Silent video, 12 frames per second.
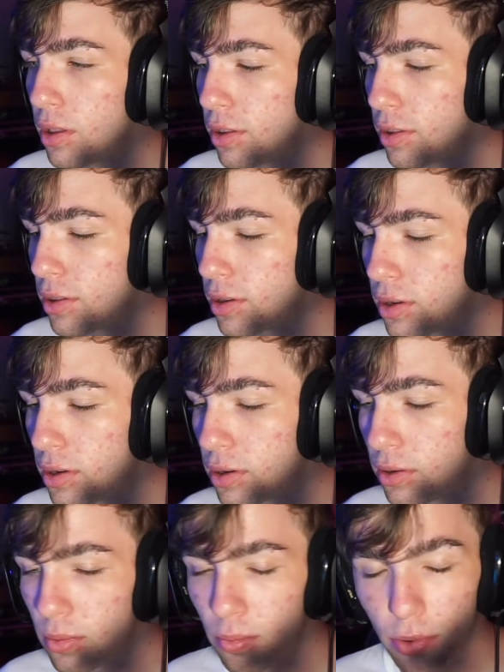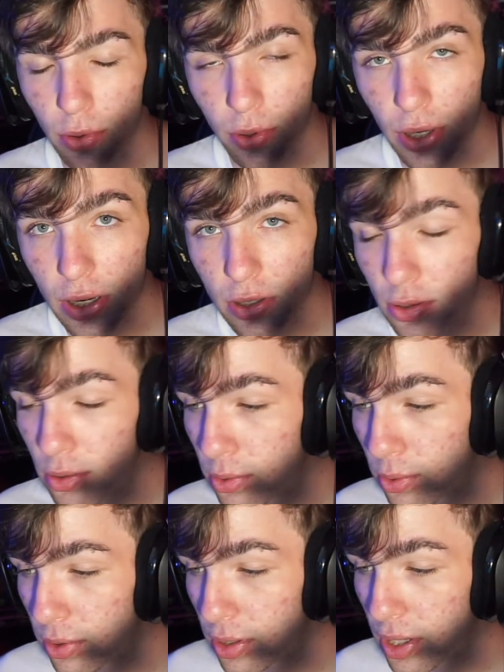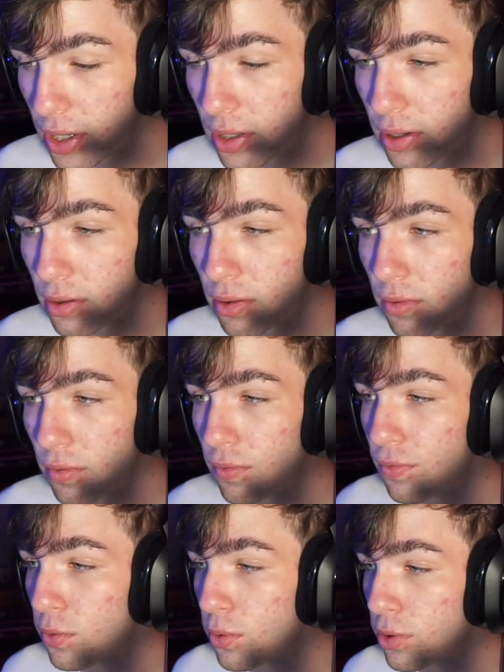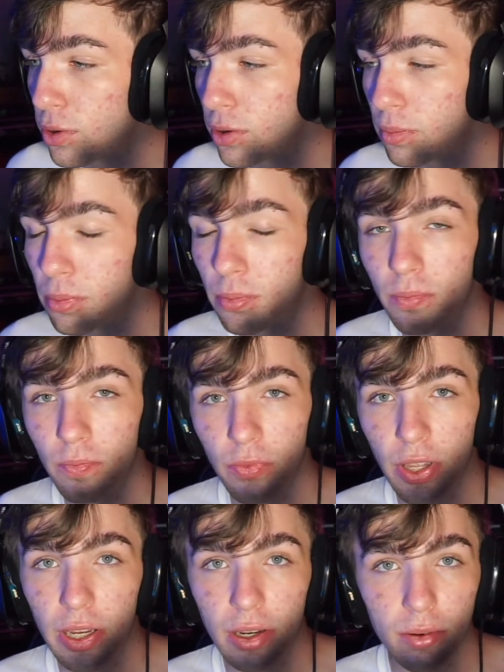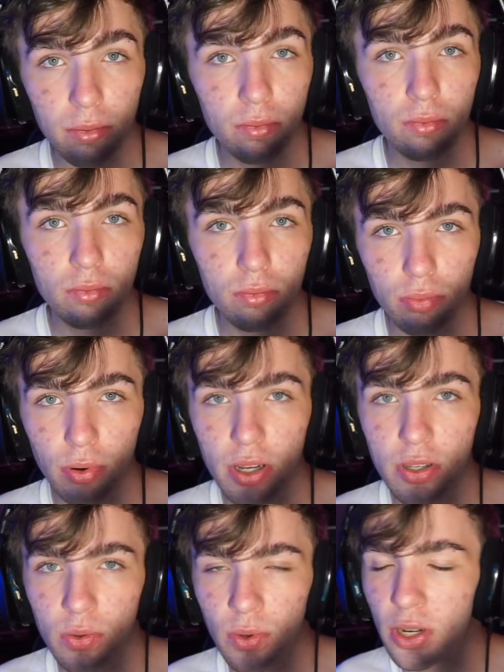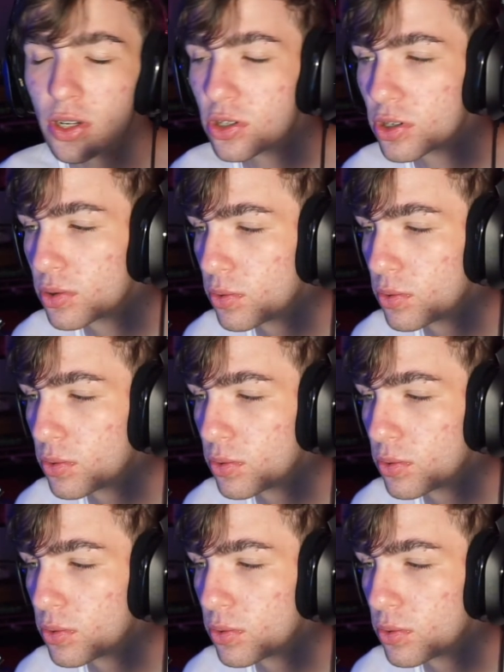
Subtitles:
the Procaster or the Yeti, for your like price range.